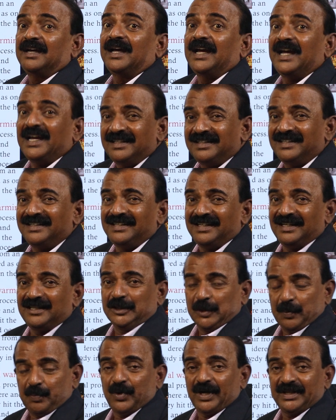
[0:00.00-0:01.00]
and this
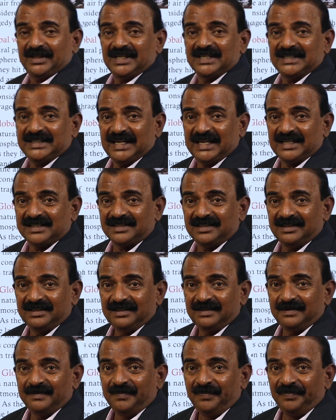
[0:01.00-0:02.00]
is the poisonous gas.
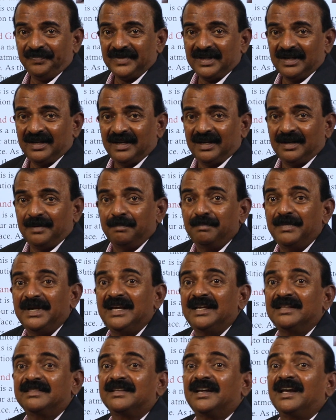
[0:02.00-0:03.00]

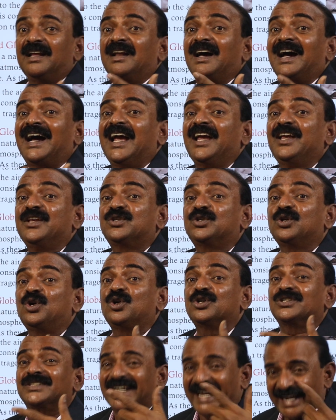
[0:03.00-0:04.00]
Methyl
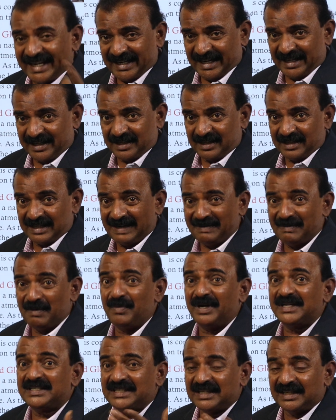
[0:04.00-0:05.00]
isocyanate.
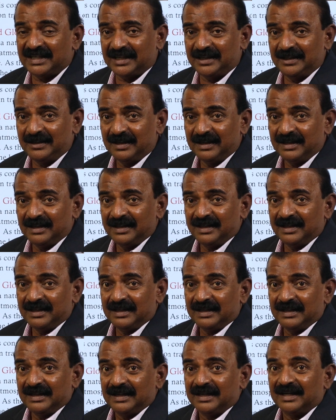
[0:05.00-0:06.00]
Remember, children,
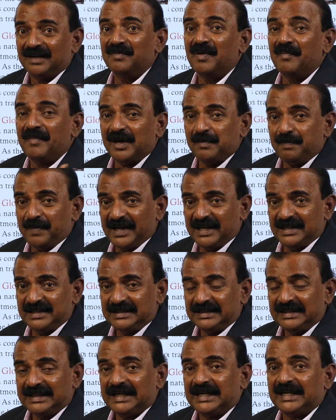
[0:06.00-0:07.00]
remember
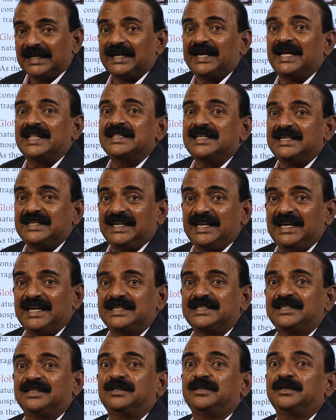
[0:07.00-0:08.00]
please. And this
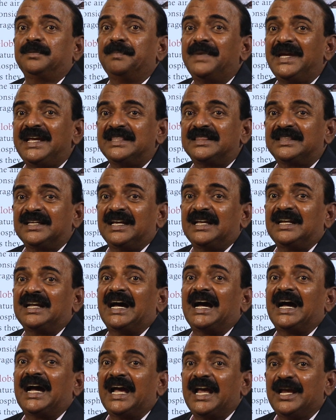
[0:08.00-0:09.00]
is methyl
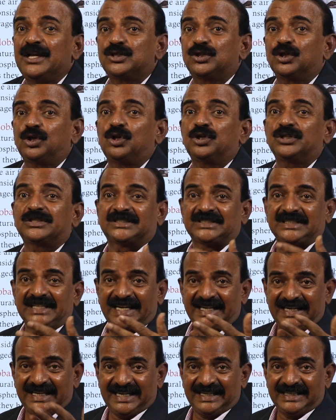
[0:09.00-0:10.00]

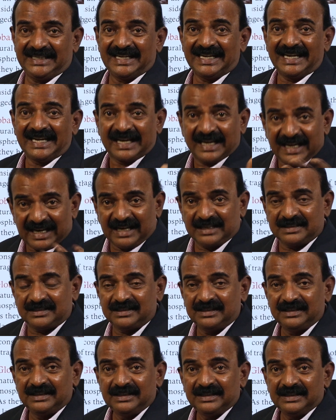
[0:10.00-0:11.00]
isocyanate gas,